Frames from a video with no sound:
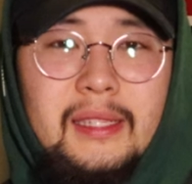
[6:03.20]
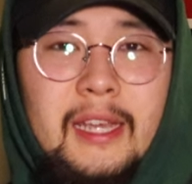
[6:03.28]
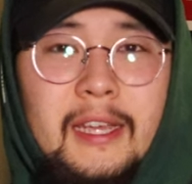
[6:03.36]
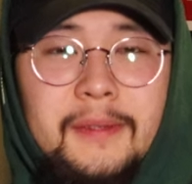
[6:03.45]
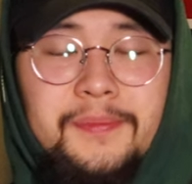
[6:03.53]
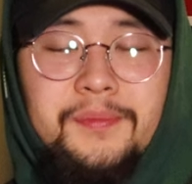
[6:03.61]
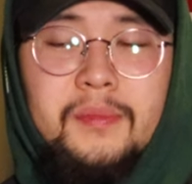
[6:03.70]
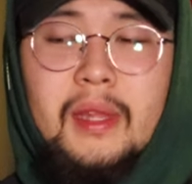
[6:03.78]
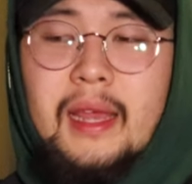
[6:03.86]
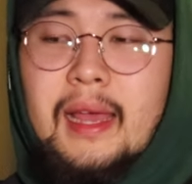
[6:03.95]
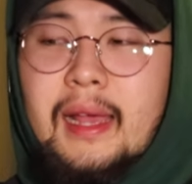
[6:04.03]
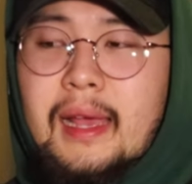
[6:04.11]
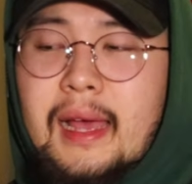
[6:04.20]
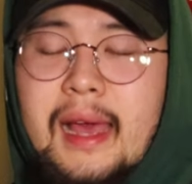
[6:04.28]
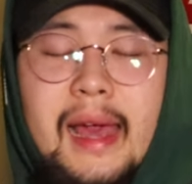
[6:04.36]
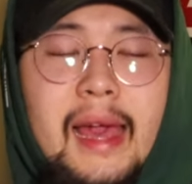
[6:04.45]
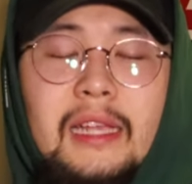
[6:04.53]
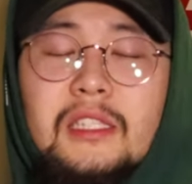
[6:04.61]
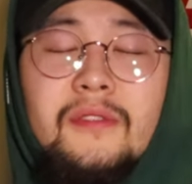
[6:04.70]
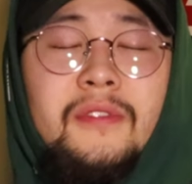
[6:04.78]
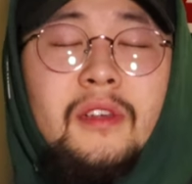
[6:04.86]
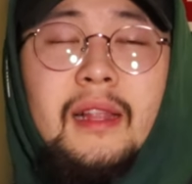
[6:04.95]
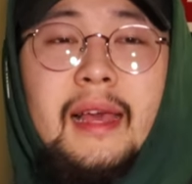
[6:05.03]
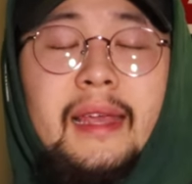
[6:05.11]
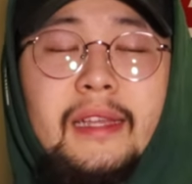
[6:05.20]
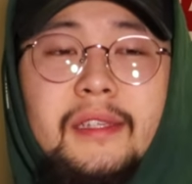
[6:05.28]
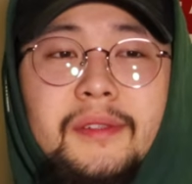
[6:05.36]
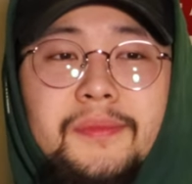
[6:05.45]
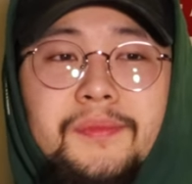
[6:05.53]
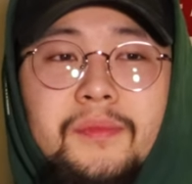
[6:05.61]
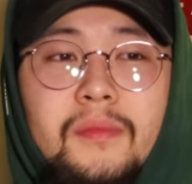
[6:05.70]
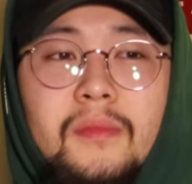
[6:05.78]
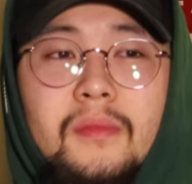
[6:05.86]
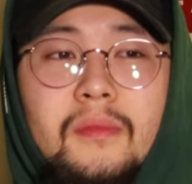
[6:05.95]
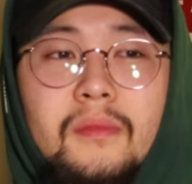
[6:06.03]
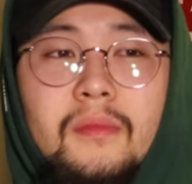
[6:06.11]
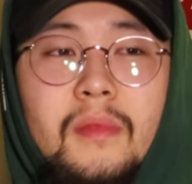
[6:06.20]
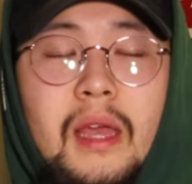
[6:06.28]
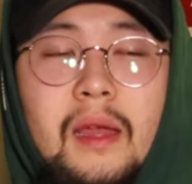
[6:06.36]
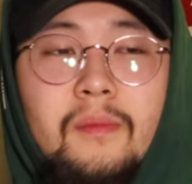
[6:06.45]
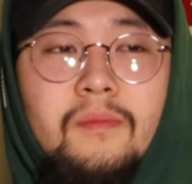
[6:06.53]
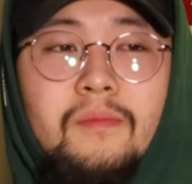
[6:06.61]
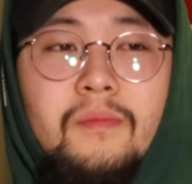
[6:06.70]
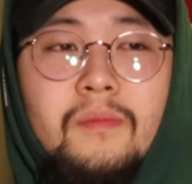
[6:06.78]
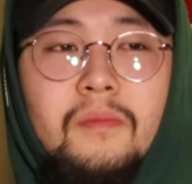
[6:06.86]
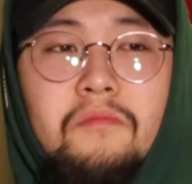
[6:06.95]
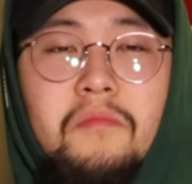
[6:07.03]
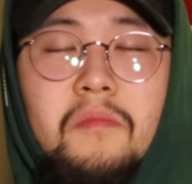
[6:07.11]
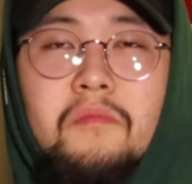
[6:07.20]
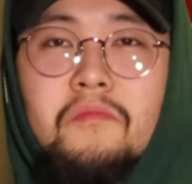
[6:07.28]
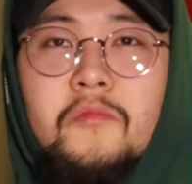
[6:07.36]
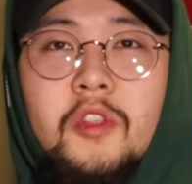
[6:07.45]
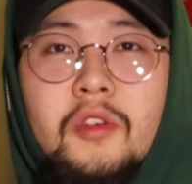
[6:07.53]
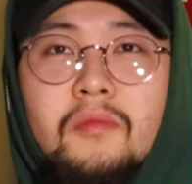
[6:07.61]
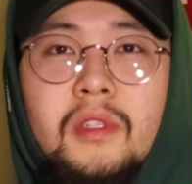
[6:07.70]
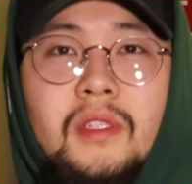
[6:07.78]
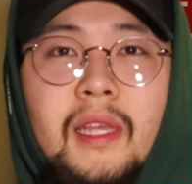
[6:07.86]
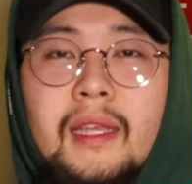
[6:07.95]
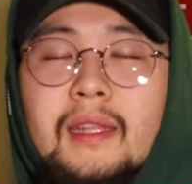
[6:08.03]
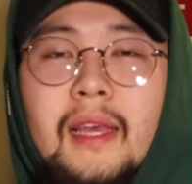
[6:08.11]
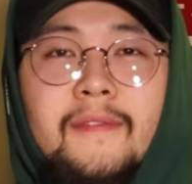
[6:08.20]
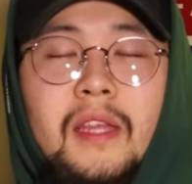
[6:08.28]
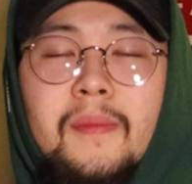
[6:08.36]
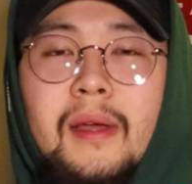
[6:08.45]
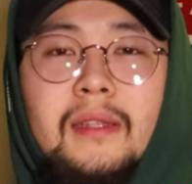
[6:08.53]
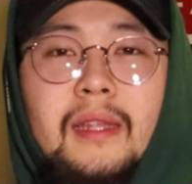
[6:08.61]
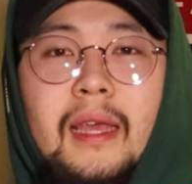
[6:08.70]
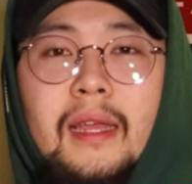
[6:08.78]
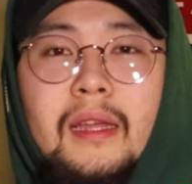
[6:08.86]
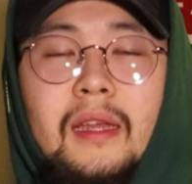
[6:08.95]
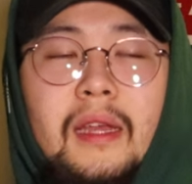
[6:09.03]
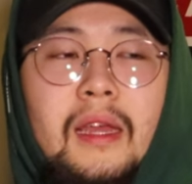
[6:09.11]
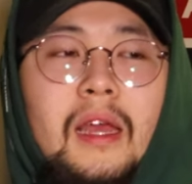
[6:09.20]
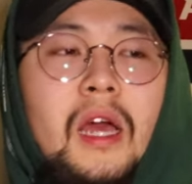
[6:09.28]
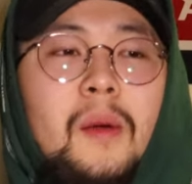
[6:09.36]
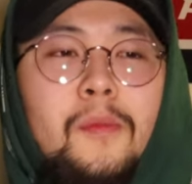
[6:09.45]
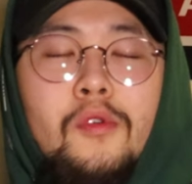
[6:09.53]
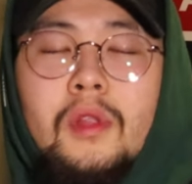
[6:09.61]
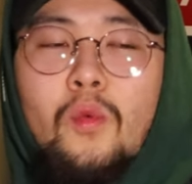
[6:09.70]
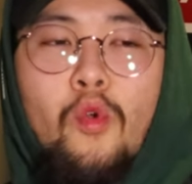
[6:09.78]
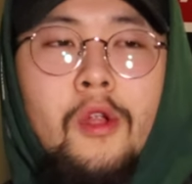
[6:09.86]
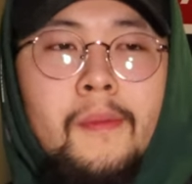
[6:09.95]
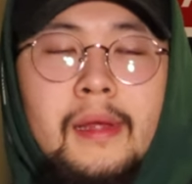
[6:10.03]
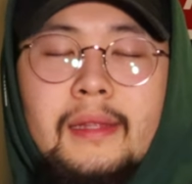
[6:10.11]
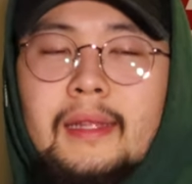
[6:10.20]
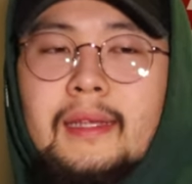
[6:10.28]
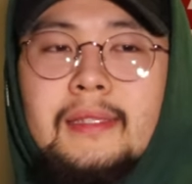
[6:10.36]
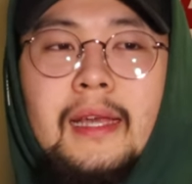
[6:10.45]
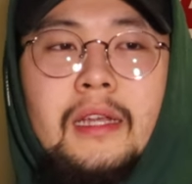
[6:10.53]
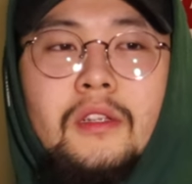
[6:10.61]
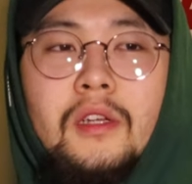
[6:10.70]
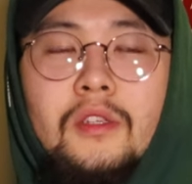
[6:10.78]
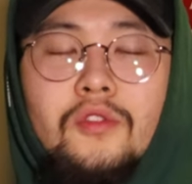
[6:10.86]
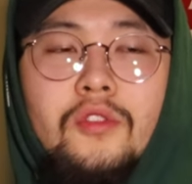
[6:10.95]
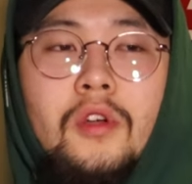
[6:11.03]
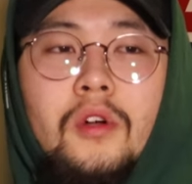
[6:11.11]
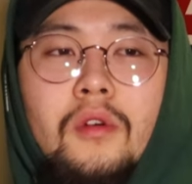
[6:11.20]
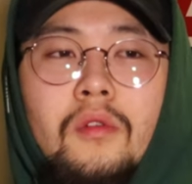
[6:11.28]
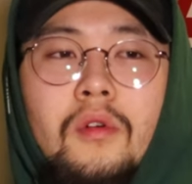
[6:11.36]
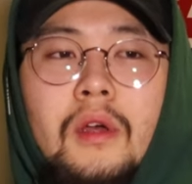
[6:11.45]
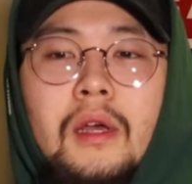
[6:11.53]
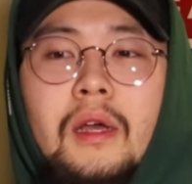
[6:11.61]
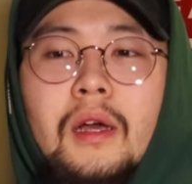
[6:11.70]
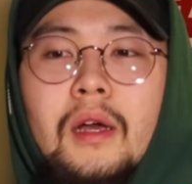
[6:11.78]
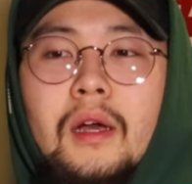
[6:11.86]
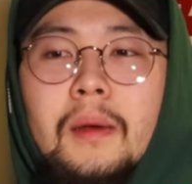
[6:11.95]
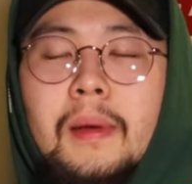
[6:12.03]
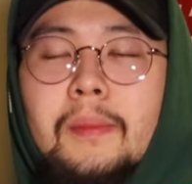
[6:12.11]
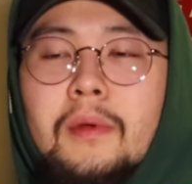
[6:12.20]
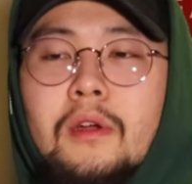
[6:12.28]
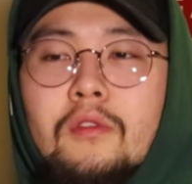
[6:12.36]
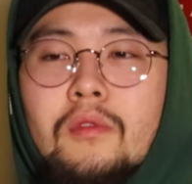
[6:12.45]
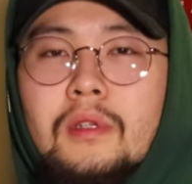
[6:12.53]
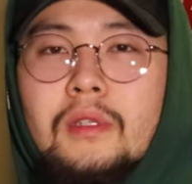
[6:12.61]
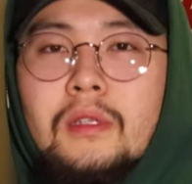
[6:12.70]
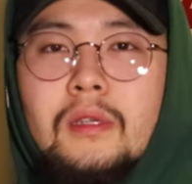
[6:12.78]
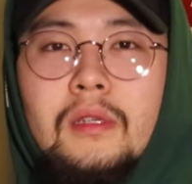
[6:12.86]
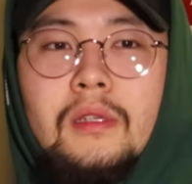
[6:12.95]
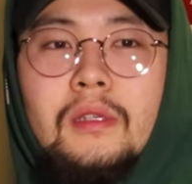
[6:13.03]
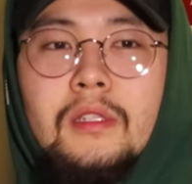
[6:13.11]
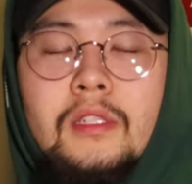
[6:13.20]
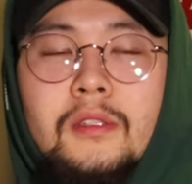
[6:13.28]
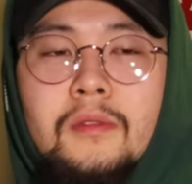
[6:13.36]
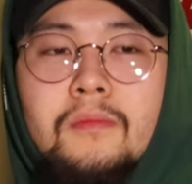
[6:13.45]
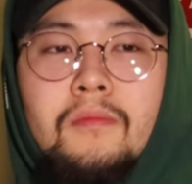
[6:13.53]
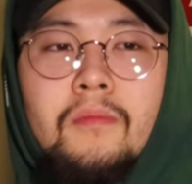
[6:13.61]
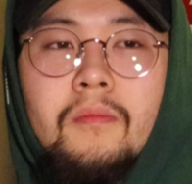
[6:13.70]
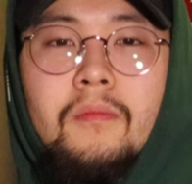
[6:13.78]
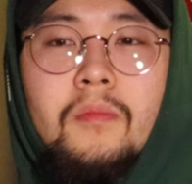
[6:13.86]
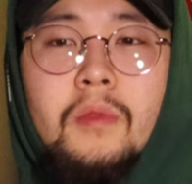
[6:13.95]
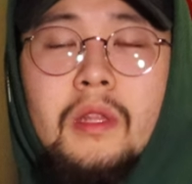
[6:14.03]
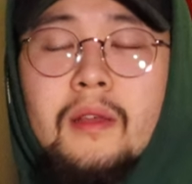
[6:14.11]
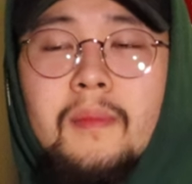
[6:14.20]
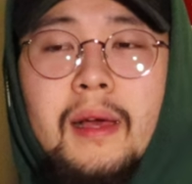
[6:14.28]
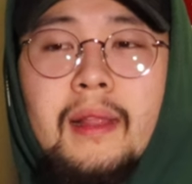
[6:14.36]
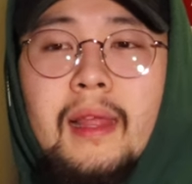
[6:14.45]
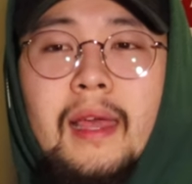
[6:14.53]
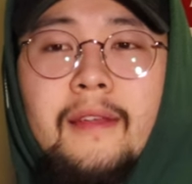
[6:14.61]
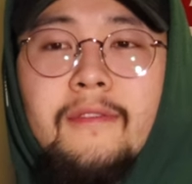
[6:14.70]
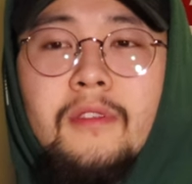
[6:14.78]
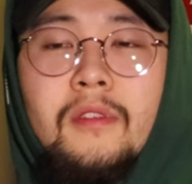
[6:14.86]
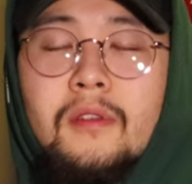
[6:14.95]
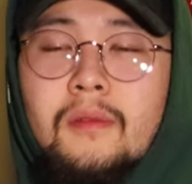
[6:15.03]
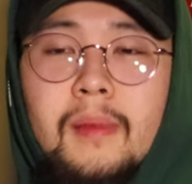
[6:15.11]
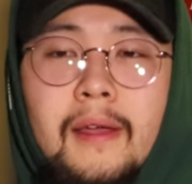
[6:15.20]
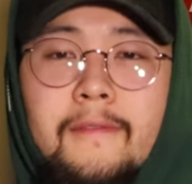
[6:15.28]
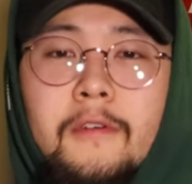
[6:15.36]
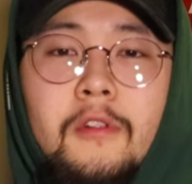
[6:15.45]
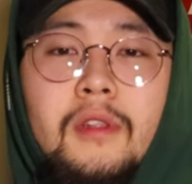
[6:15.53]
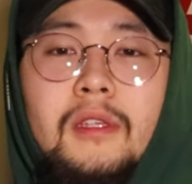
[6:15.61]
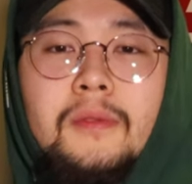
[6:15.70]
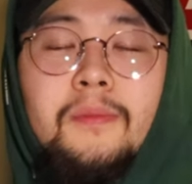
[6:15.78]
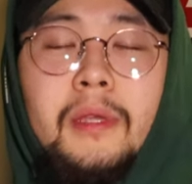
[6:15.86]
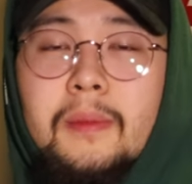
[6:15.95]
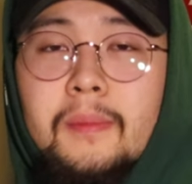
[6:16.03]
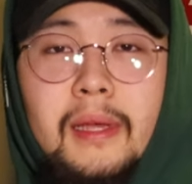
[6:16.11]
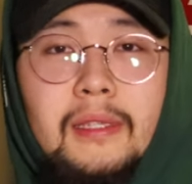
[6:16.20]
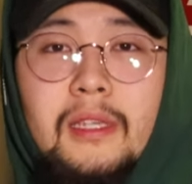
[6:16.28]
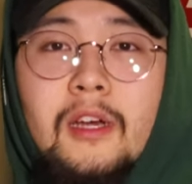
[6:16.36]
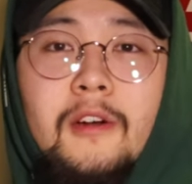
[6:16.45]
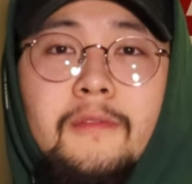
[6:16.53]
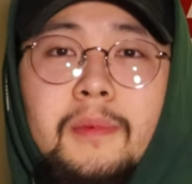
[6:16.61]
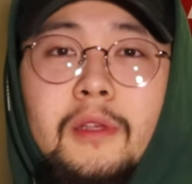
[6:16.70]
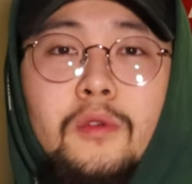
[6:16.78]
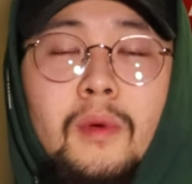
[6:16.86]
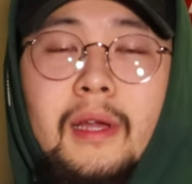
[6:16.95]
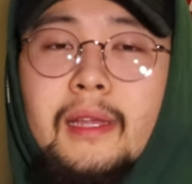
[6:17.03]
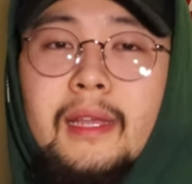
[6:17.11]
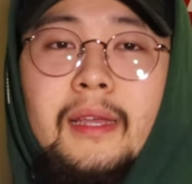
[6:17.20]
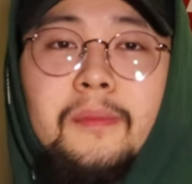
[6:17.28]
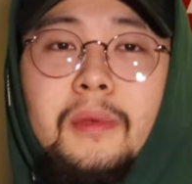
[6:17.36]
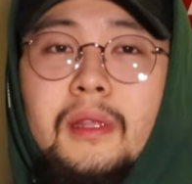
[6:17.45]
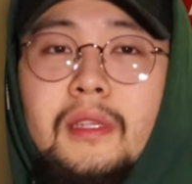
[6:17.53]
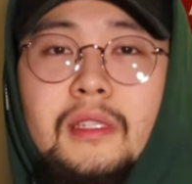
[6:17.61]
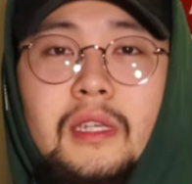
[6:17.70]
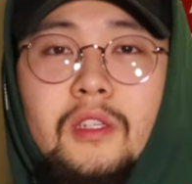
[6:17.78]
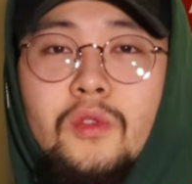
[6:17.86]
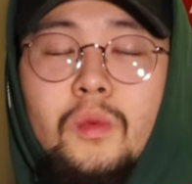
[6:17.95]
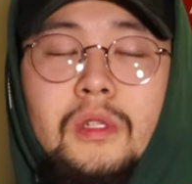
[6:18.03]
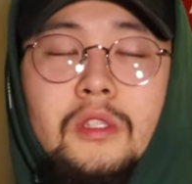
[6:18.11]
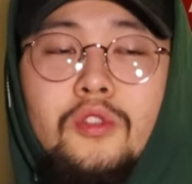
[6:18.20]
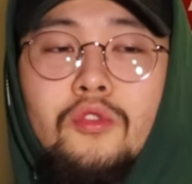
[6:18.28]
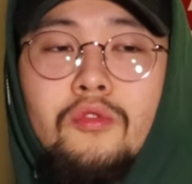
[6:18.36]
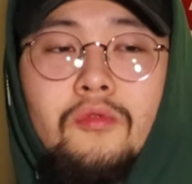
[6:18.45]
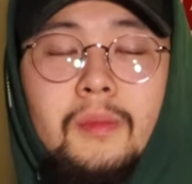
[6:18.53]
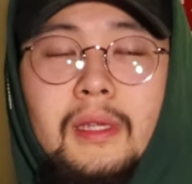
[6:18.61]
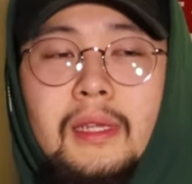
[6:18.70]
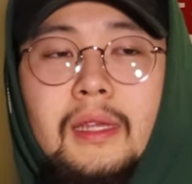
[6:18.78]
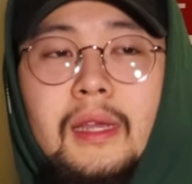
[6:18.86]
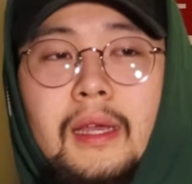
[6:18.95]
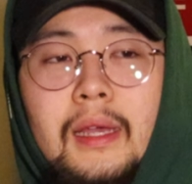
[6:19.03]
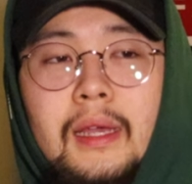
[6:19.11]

said, I just feel like I'm, you know, I'm just taking life day by day. I'm only worrying about things I can control. I'm going to just live my life to my fullest, be myself, be who I am, be the genuine, true me.